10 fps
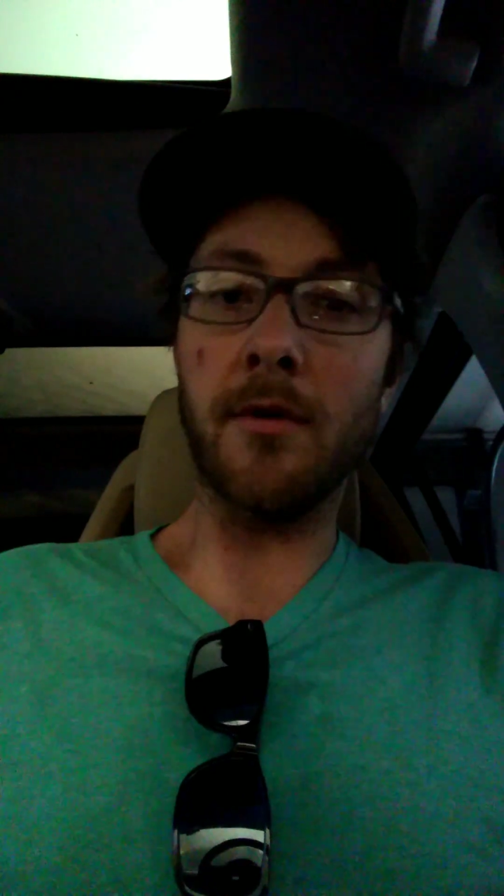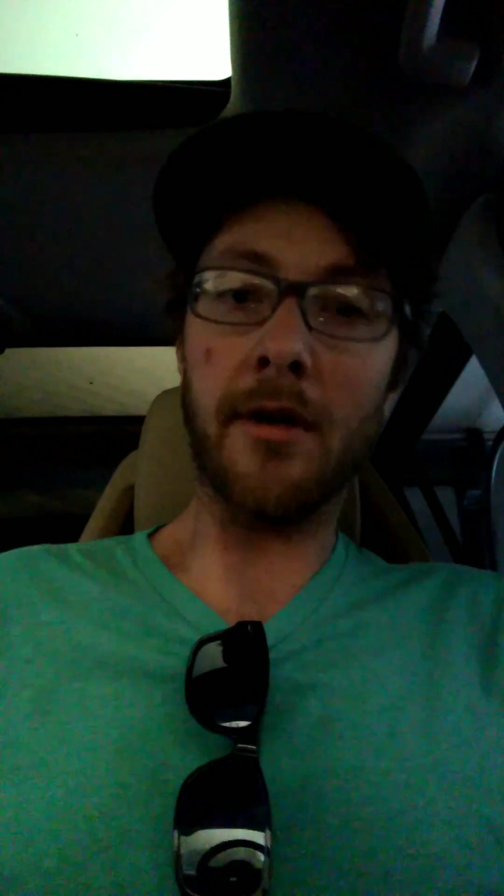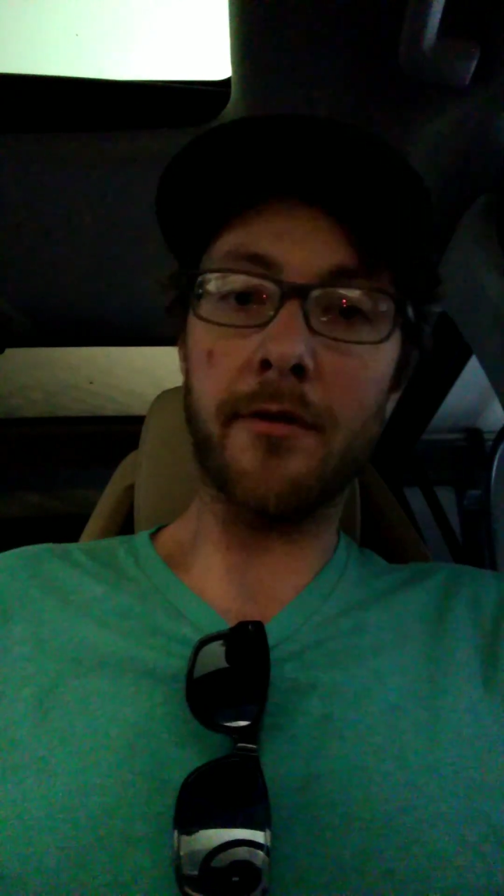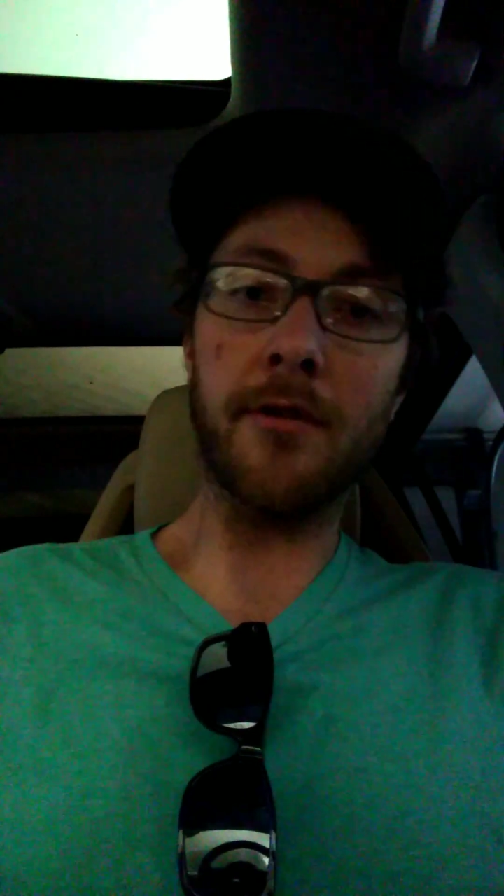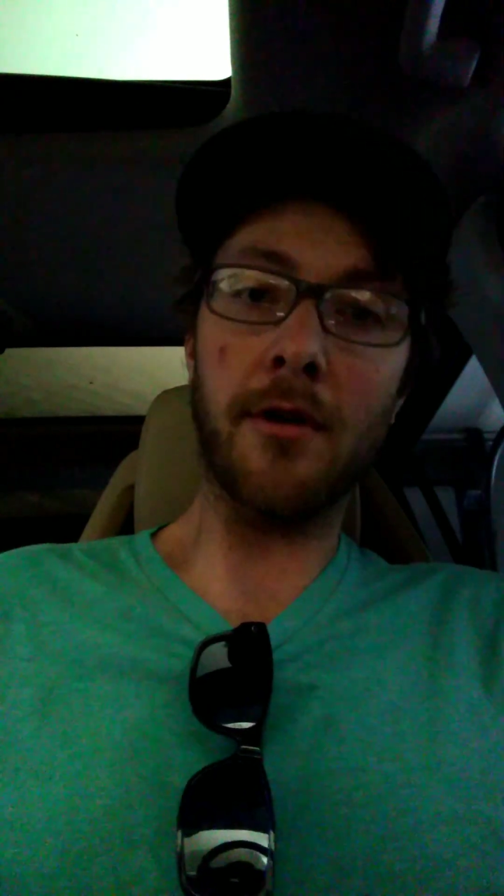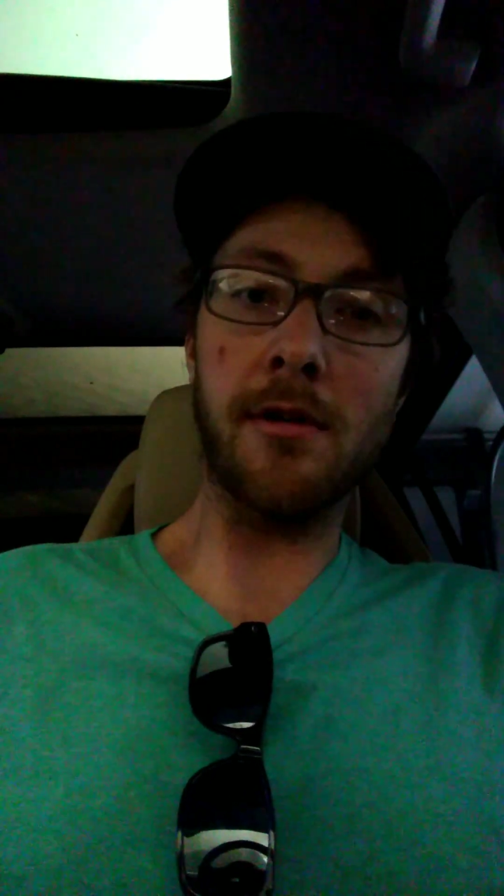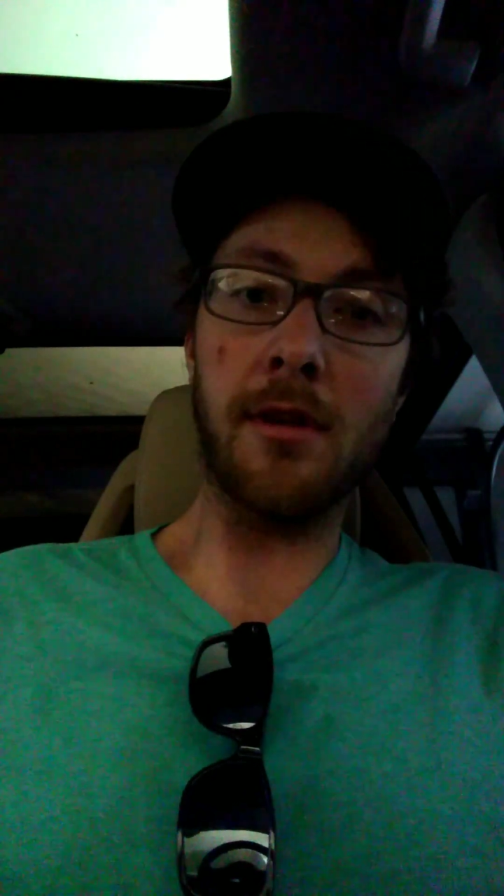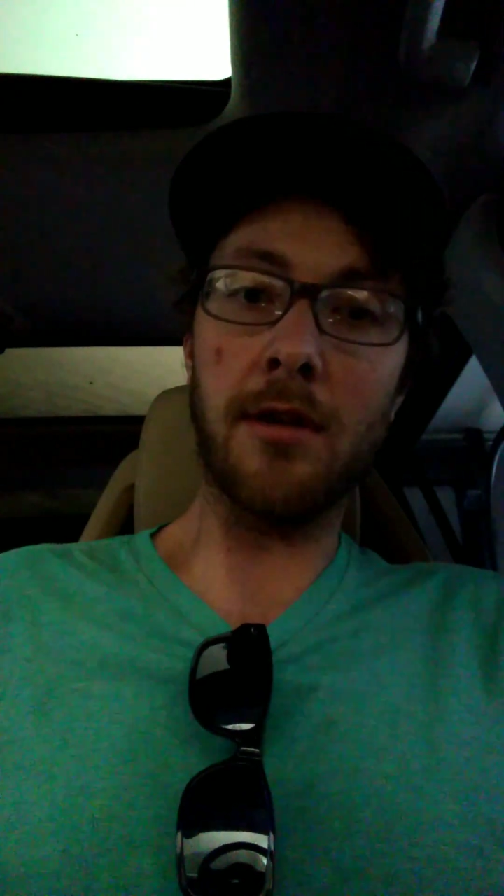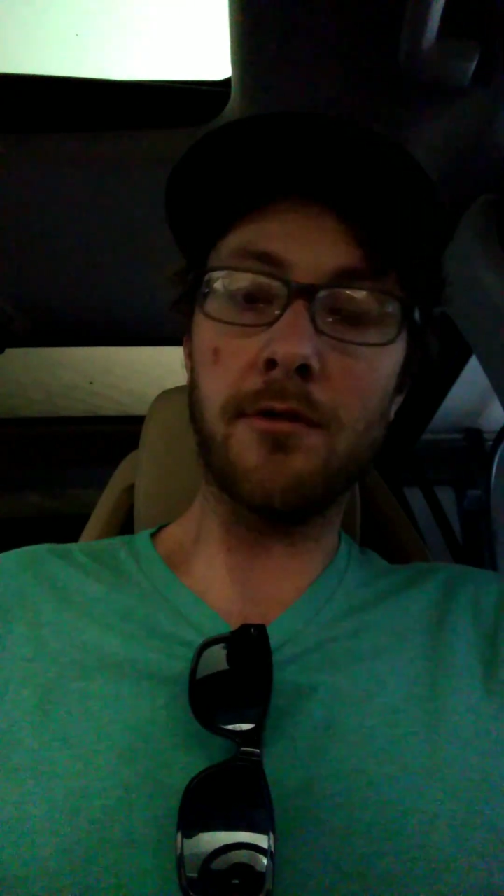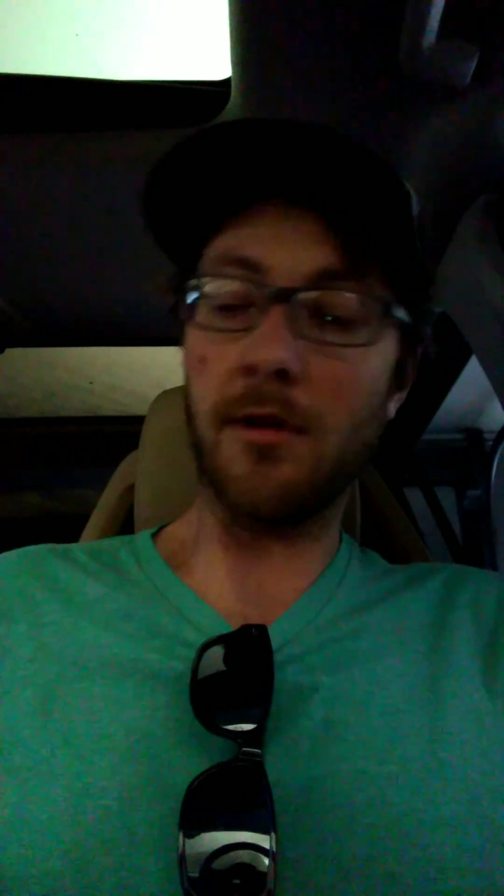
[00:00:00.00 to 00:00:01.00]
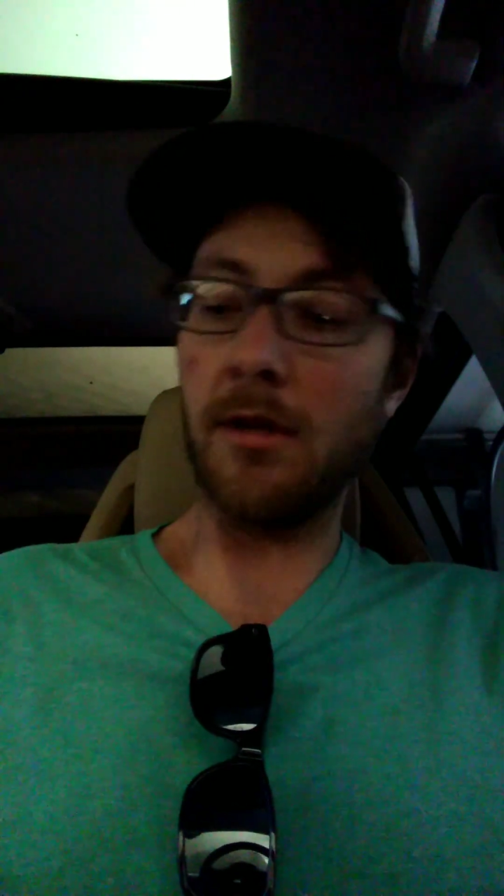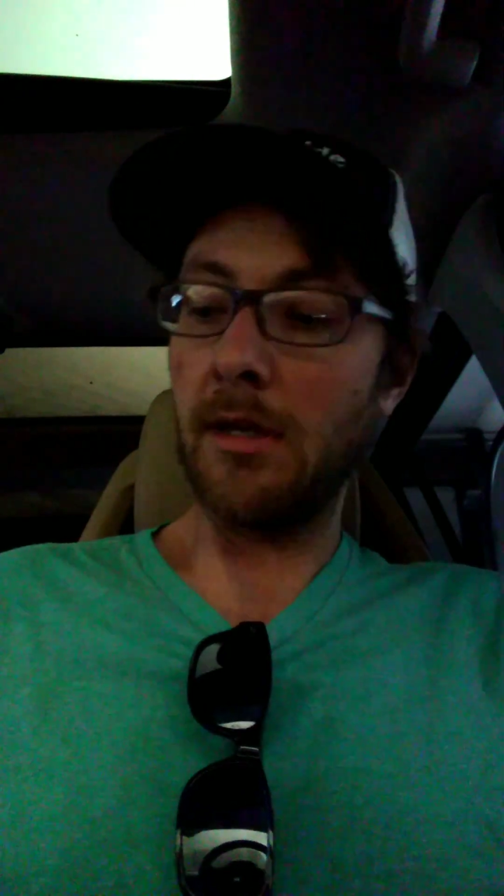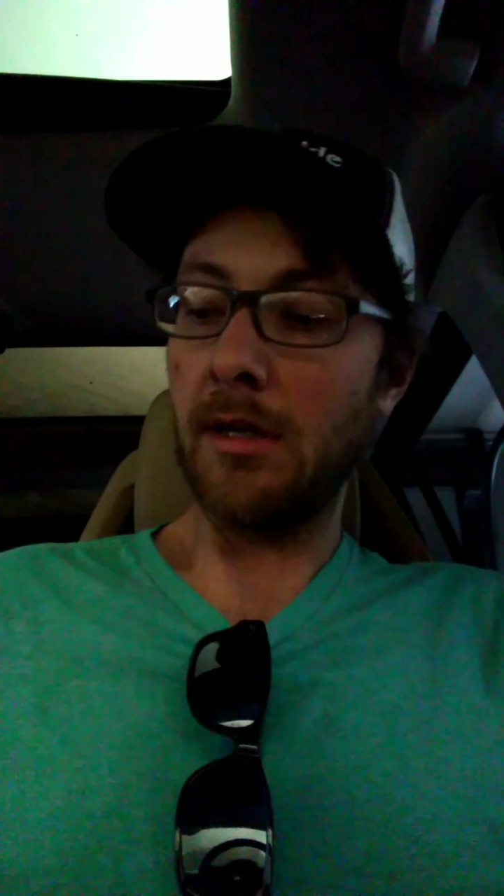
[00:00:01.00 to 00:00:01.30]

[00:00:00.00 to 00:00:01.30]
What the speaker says: without starting the engine.